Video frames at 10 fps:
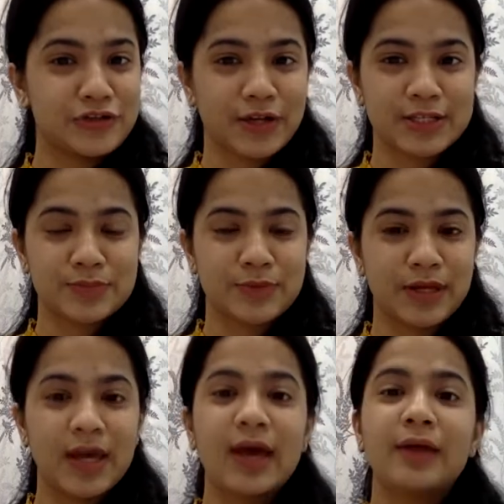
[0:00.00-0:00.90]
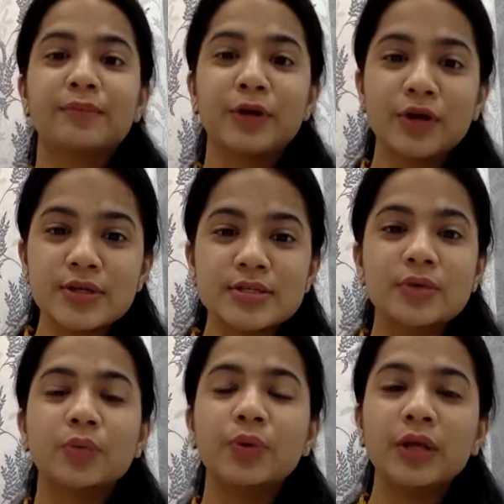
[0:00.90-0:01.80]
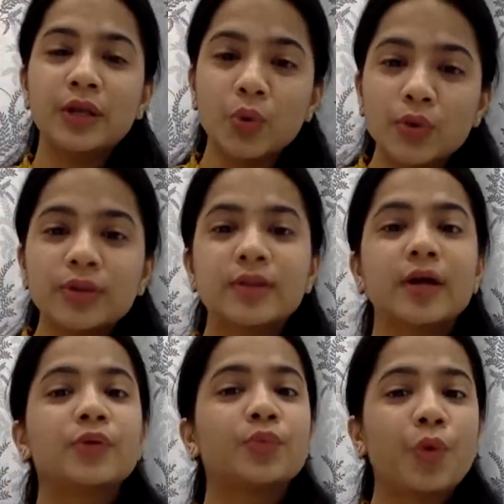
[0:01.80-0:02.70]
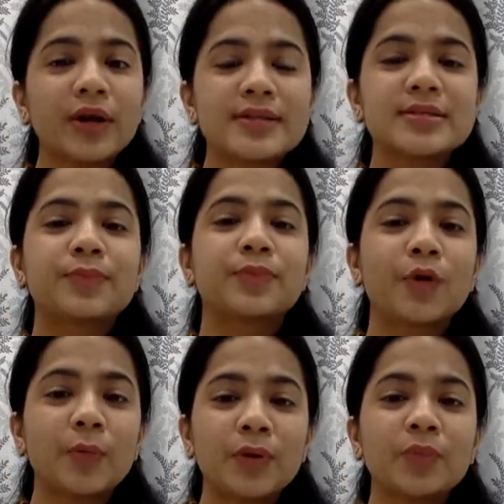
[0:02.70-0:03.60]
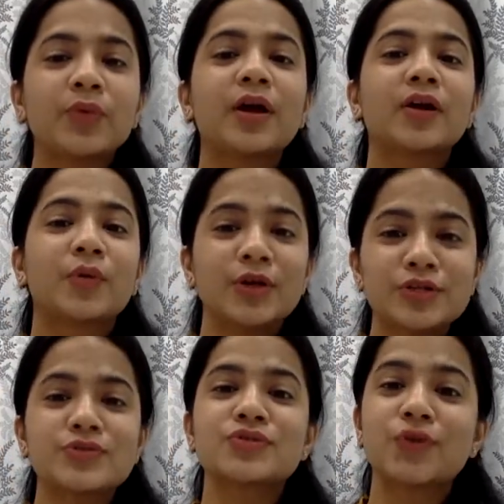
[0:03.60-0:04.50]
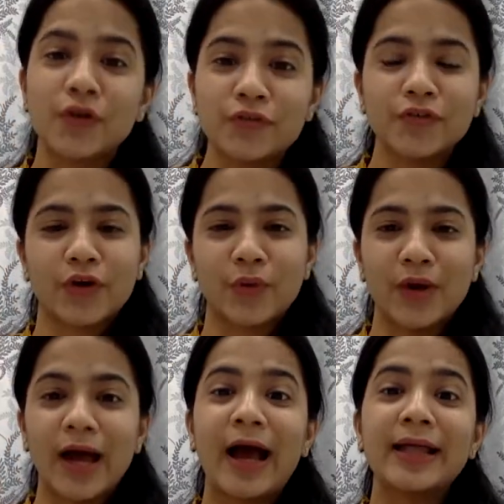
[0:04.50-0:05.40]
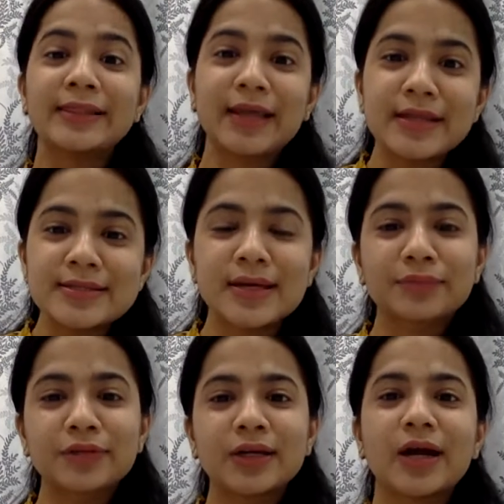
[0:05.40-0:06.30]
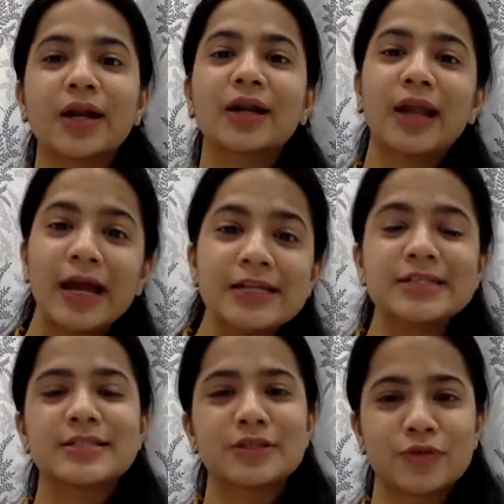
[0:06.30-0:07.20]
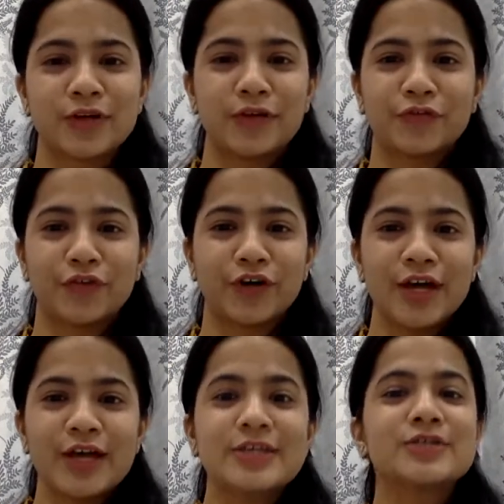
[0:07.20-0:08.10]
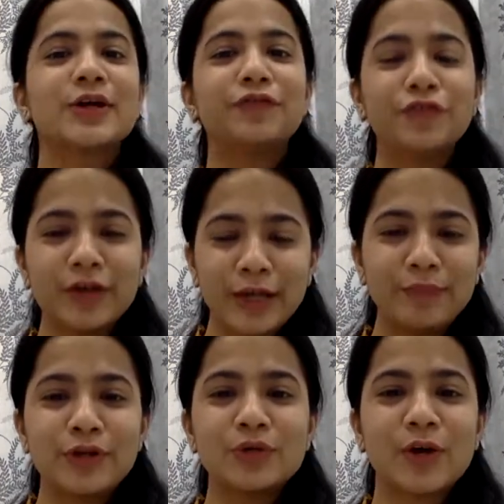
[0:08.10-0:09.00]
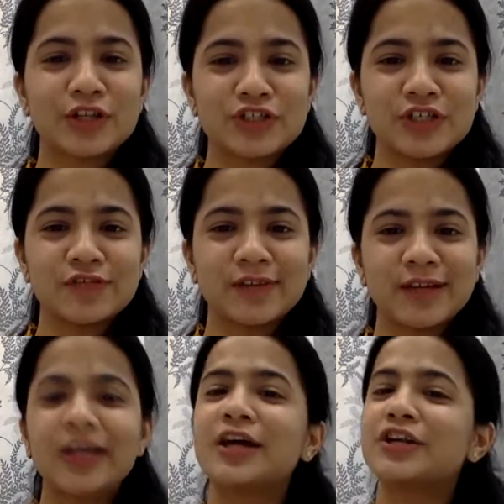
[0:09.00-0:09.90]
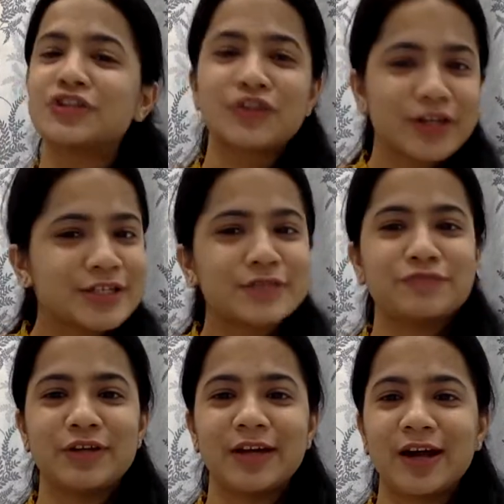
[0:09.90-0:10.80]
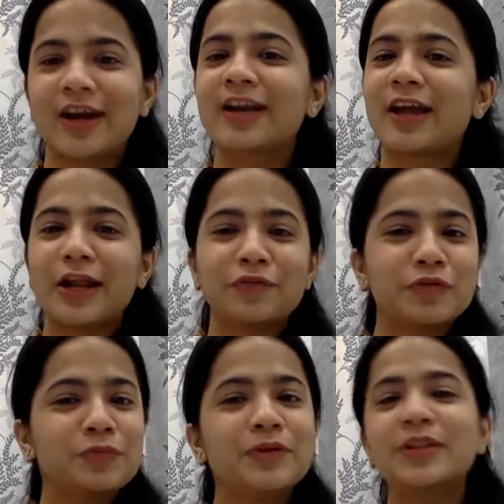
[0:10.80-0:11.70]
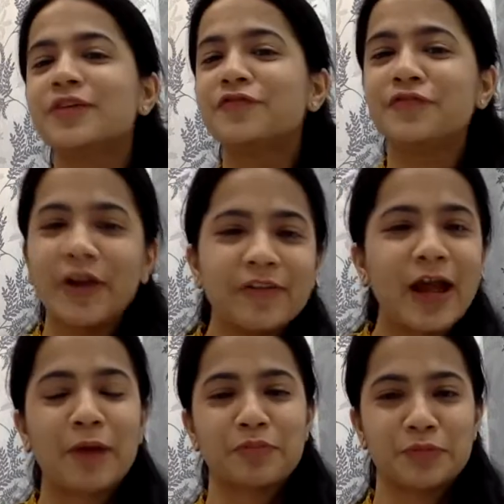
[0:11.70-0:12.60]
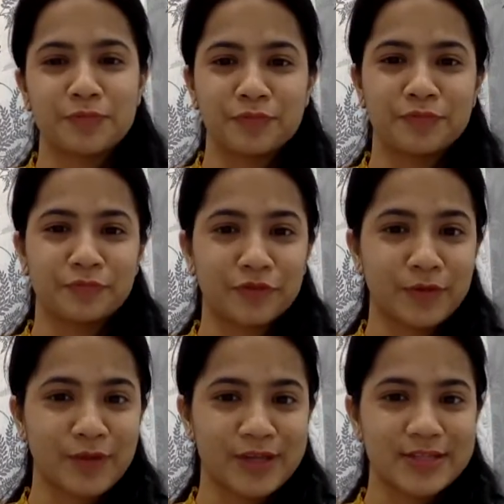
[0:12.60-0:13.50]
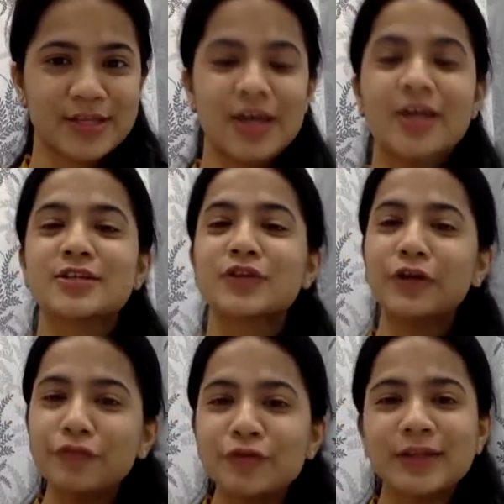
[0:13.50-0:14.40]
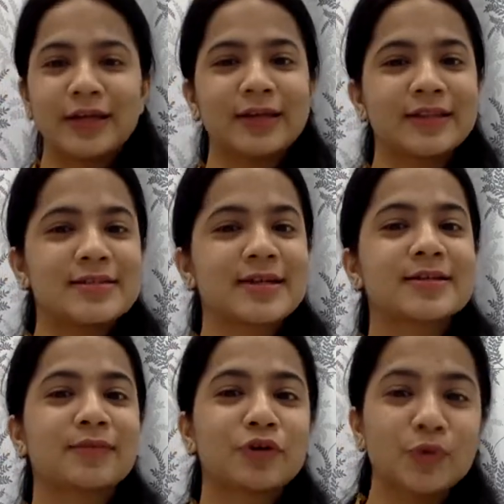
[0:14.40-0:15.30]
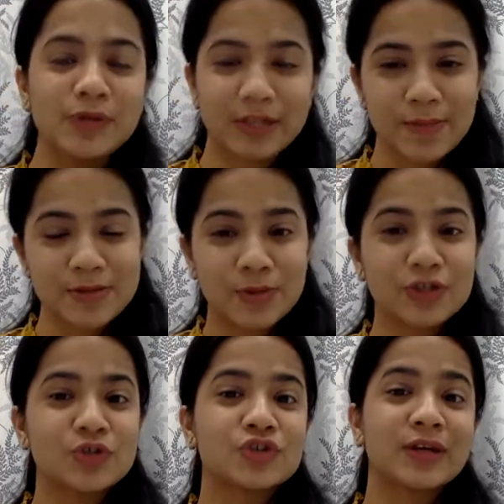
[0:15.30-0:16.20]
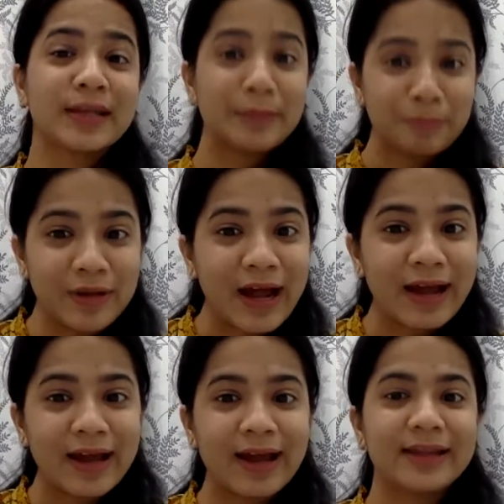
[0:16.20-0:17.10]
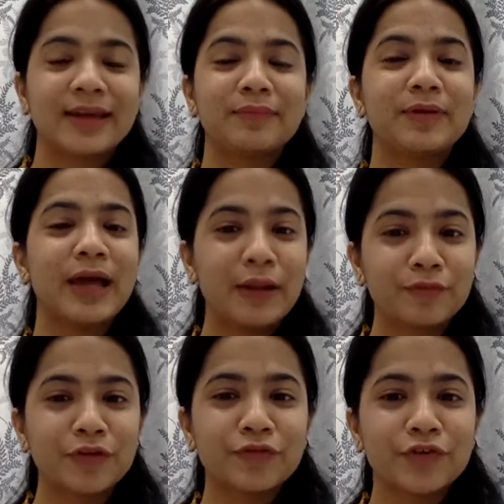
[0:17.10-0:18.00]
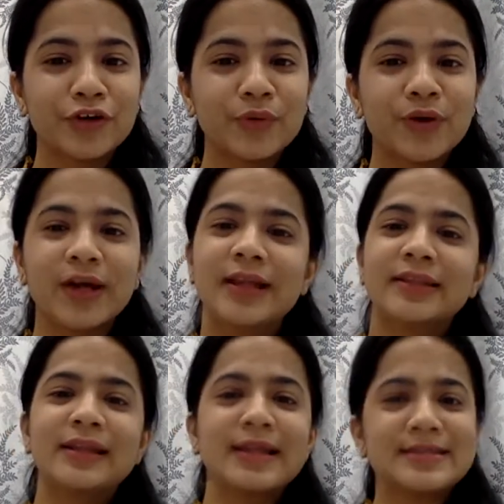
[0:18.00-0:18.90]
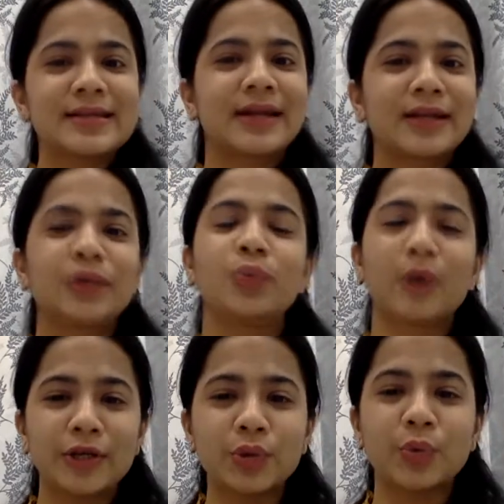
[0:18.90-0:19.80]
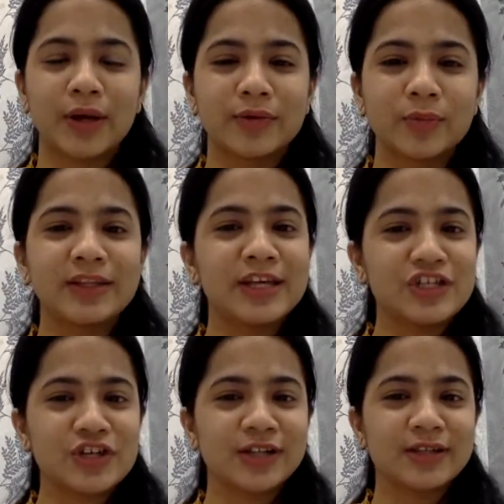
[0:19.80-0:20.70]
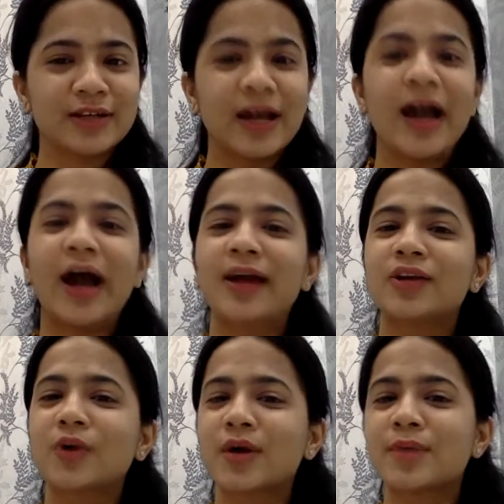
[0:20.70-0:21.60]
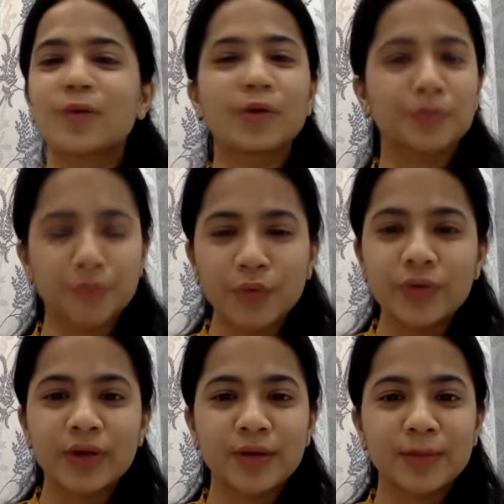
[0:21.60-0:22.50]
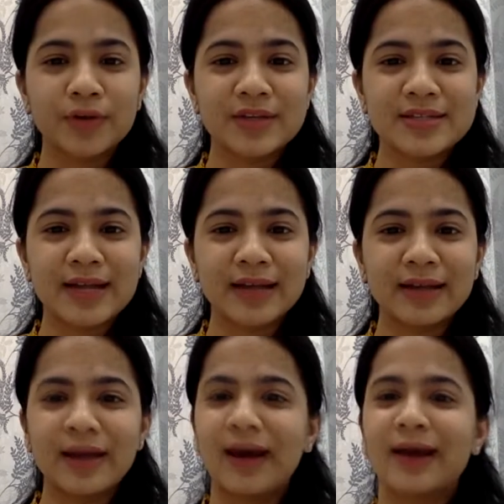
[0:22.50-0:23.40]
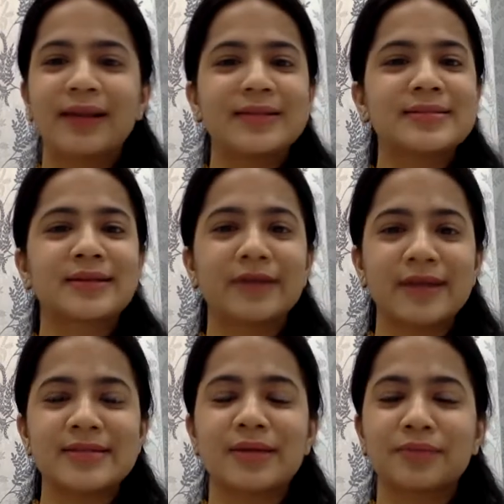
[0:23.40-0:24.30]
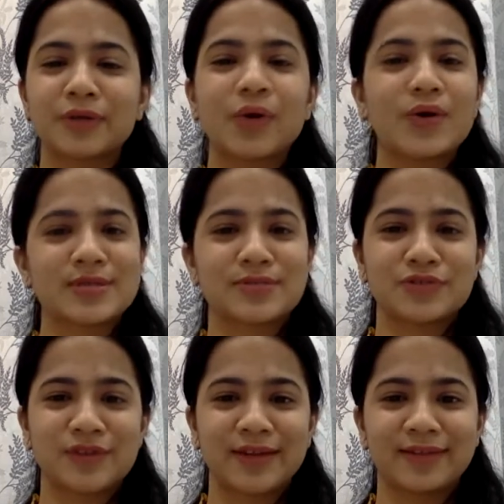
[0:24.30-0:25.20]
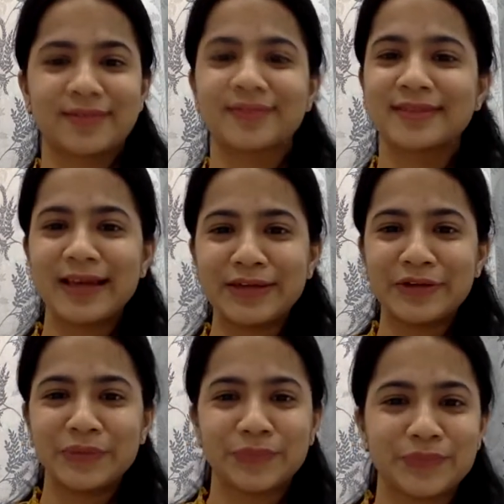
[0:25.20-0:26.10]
trust me, because we know that what is a problem we are going to solve now, and that's something our client is looking for. So if we're able to achieve that, trust me, our client would be the very happy from us. So if you think these are some cool tips which you can apply and can be helpful for you, then let's connect one to one with each other and talk about more about design, and let's create something awesome together. Thank you.